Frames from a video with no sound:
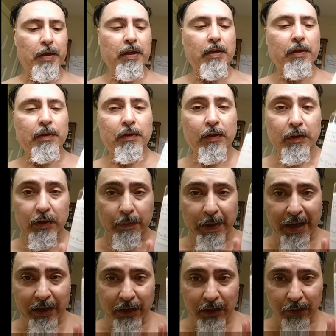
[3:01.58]
me, the
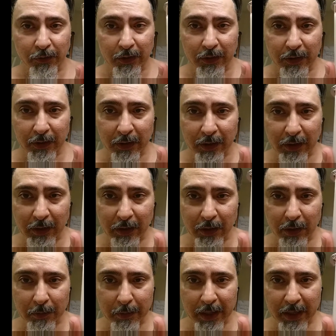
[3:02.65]
Spanish fig and
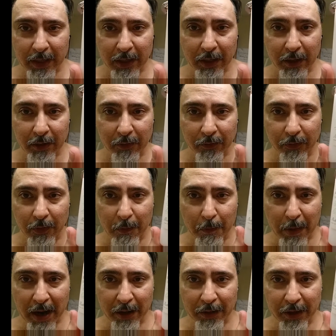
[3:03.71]
nutmeg from
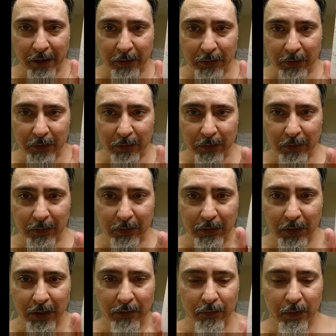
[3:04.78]
Bathhouse, this
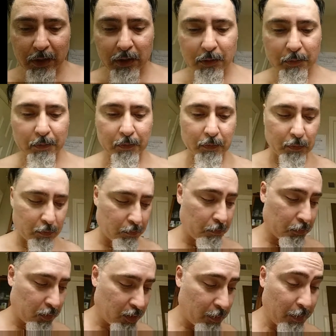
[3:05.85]
shave balm
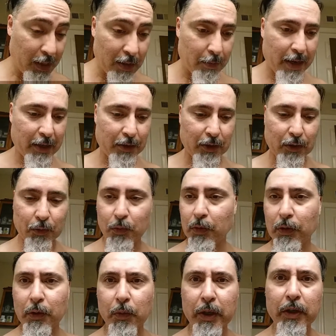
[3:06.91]
to me matches
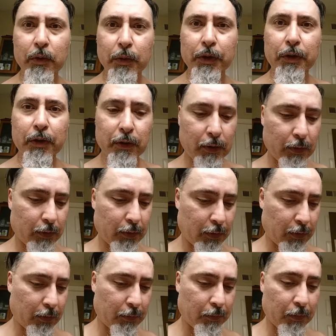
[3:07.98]
really well with it.
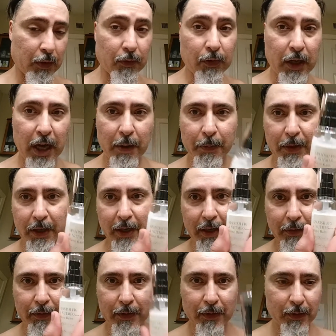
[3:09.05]
So if you happen to
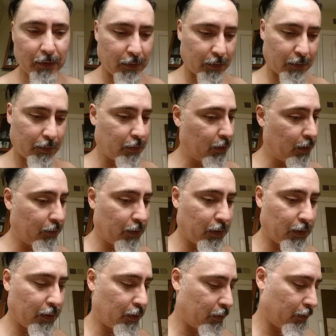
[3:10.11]
have this, give it a
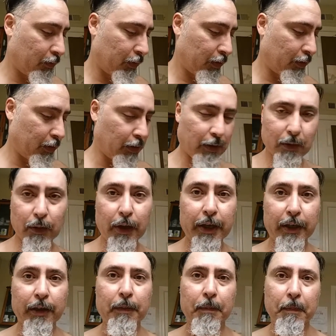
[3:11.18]
go. I think you'll
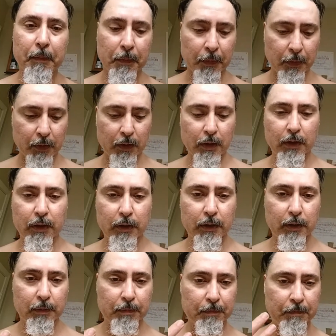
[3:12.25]
like it.
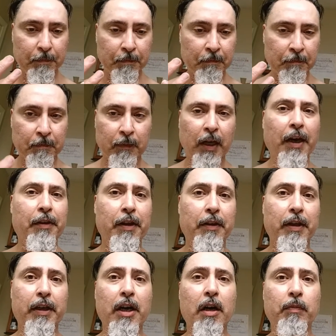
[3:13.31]
Uh, I think
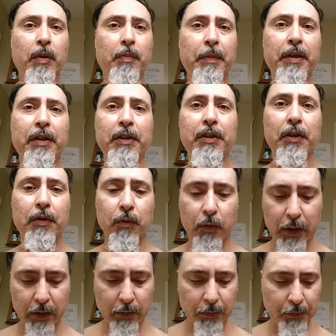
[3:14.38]
they complement each other
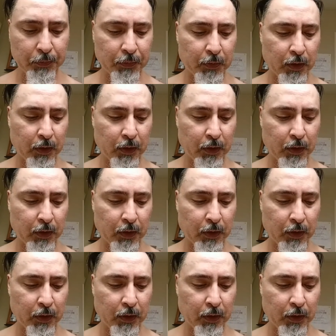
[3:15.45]
well.